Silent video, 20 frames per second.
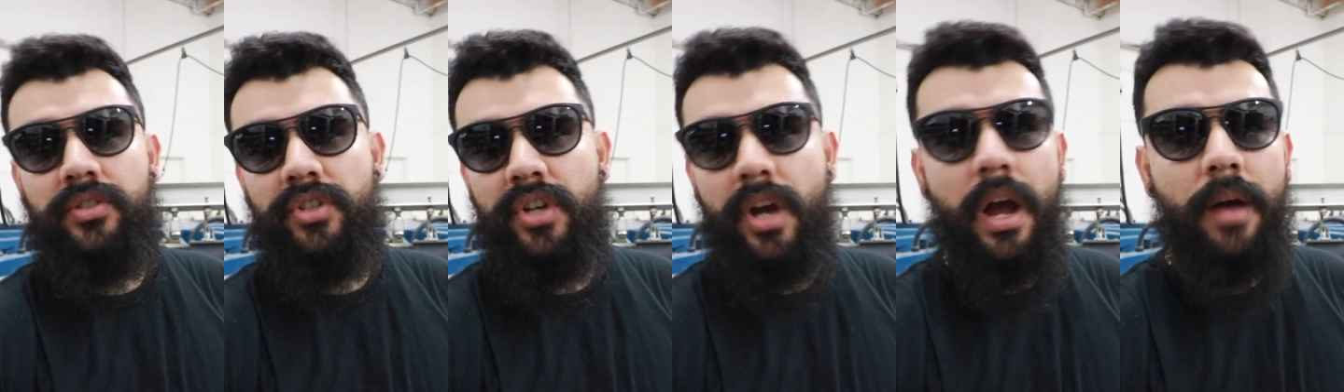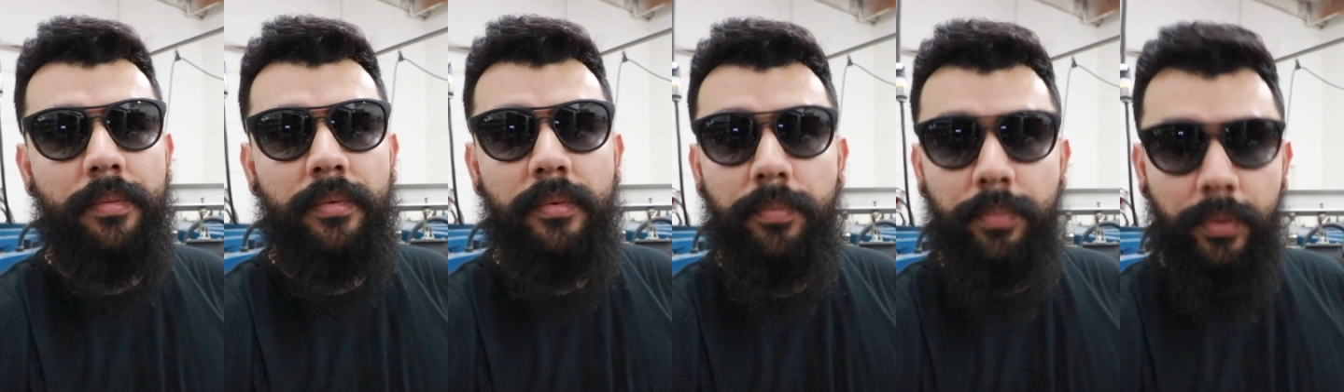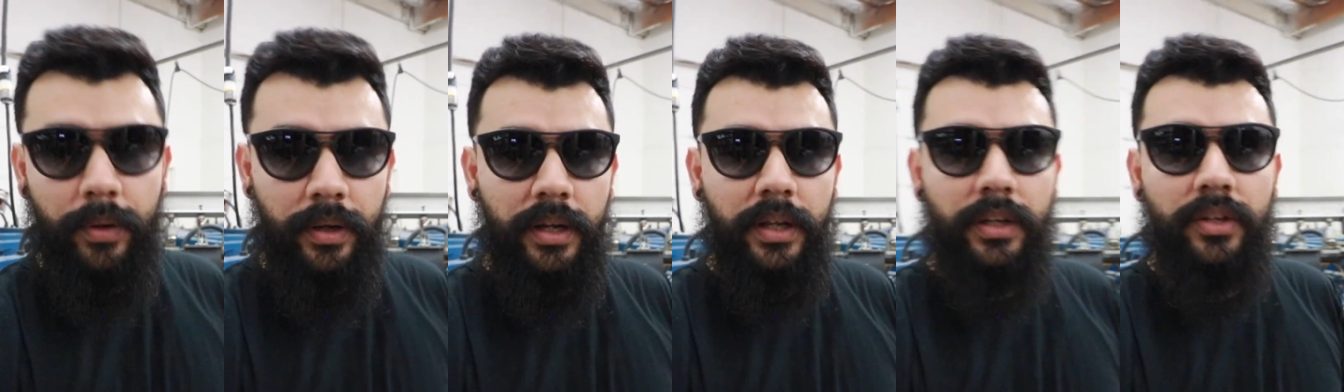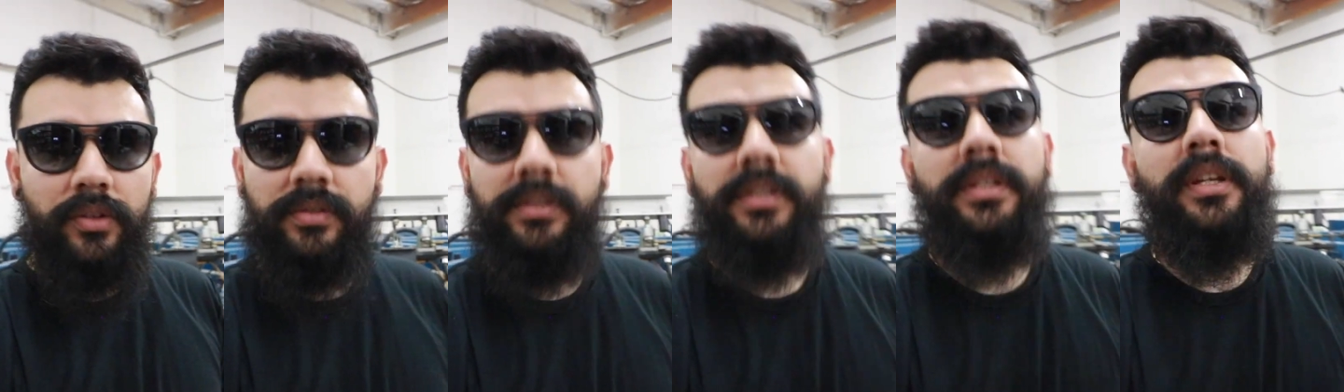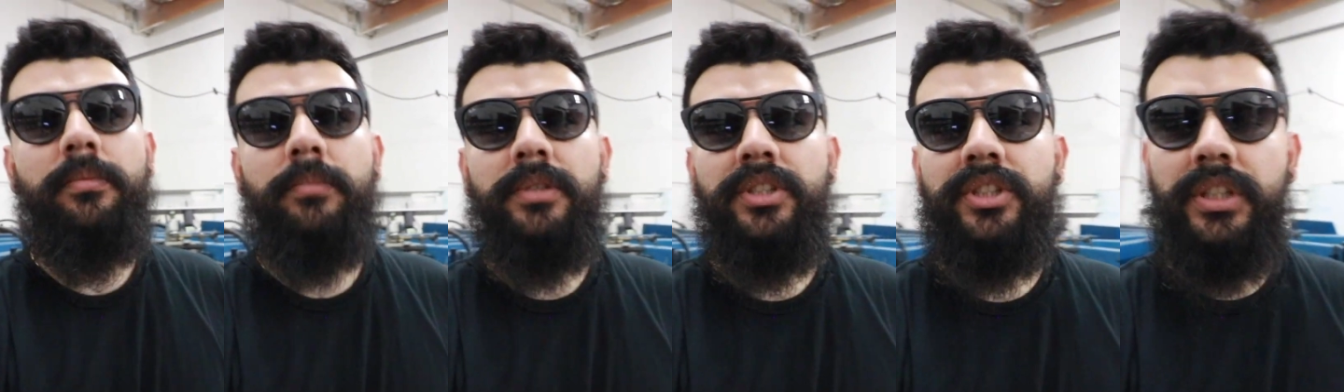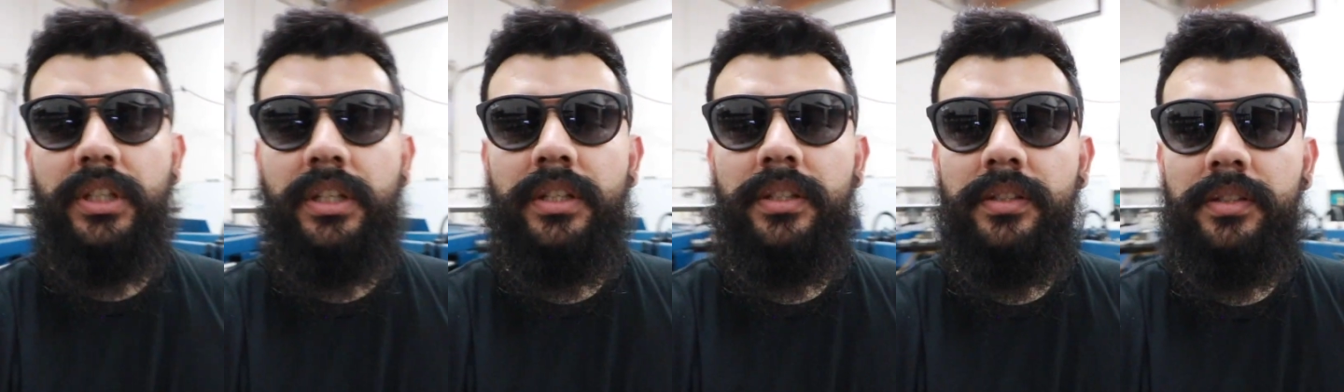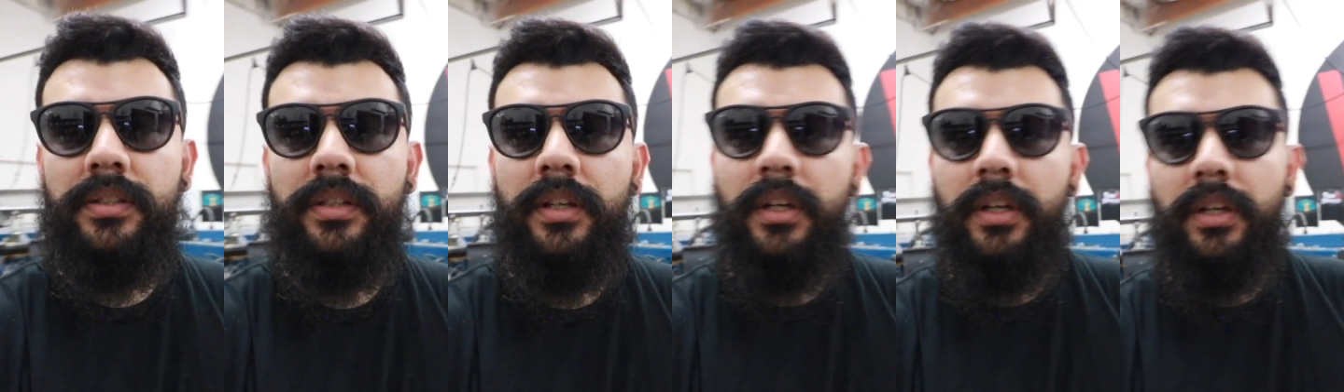job and print it using their machines.
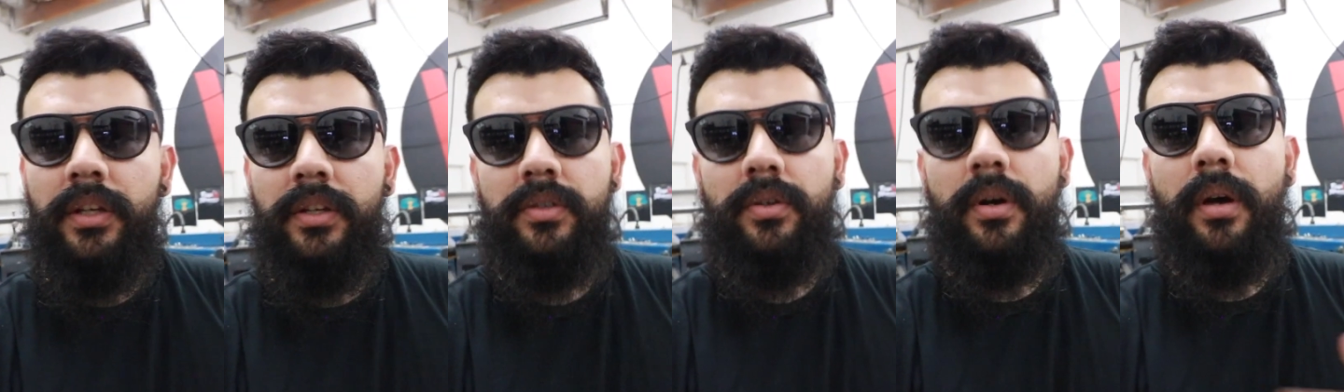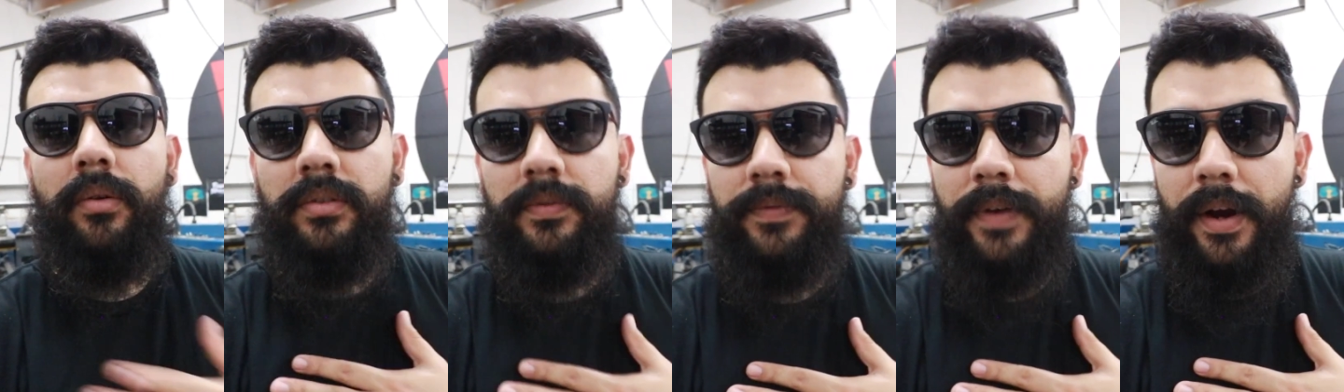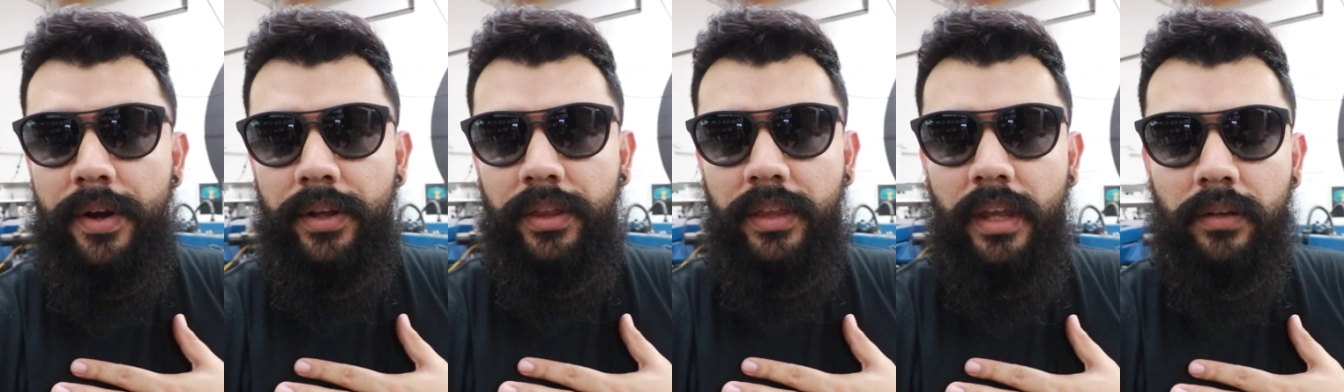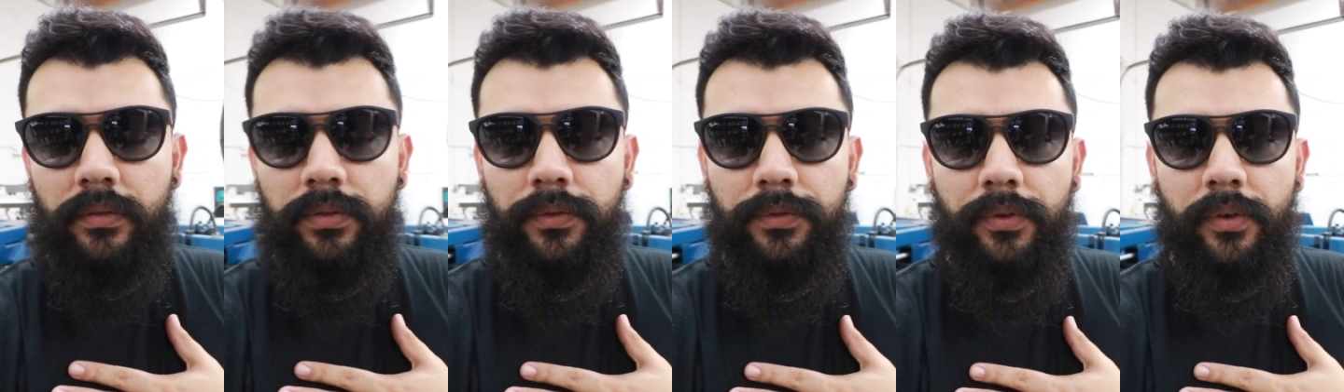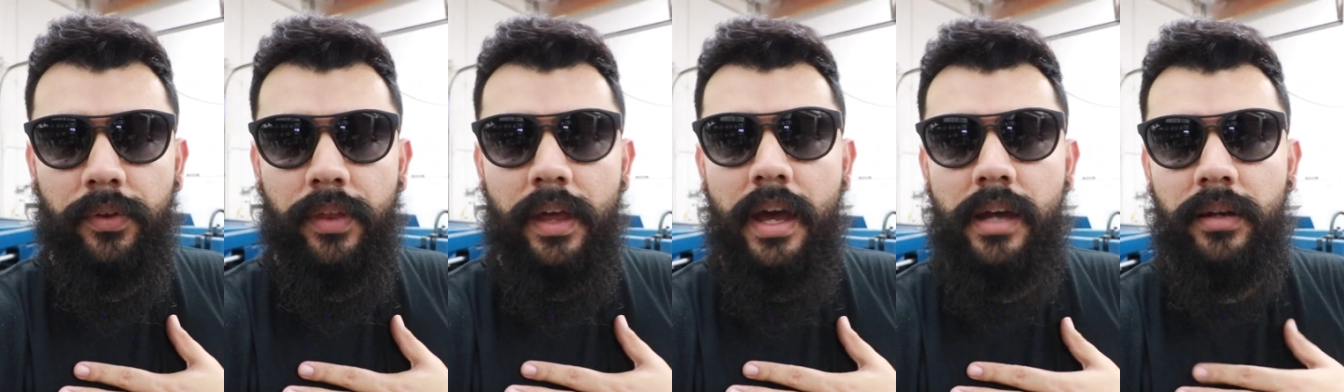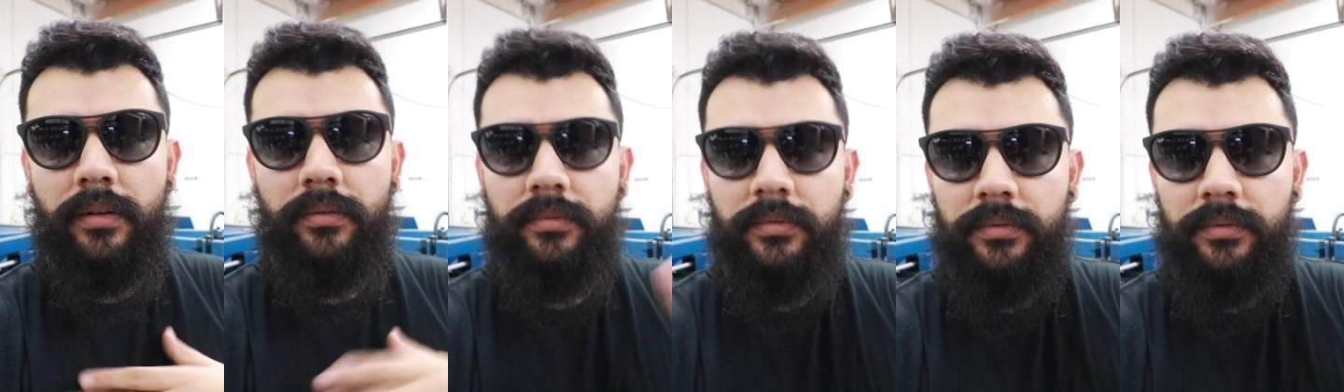So I was very thankful for that.